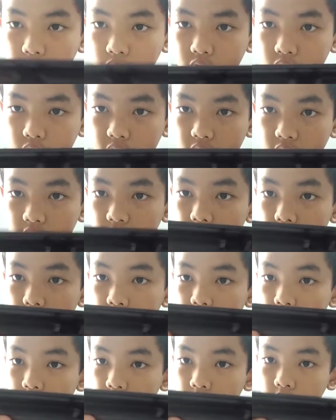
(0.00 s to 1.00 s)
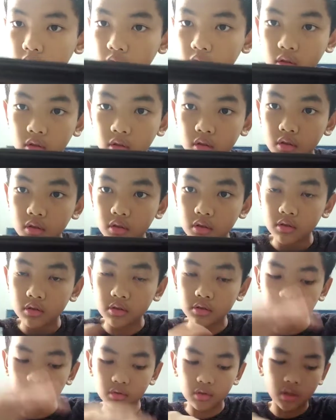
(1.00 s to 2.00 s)
of using.
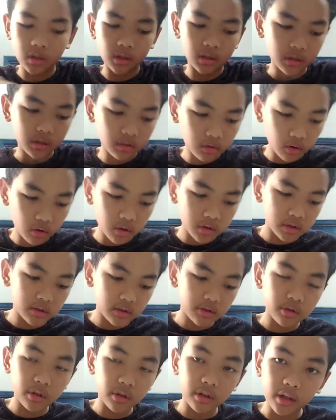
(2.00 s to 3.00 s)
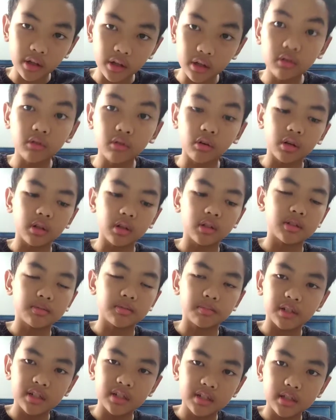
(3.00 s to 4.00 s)
So yeah, the quality is not that good and
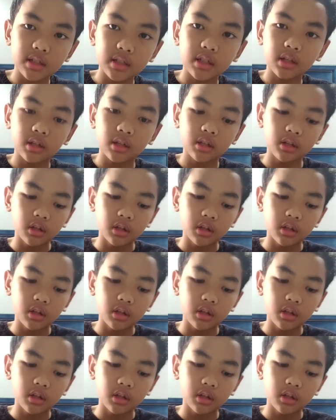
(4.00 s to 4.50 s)
it's plastic.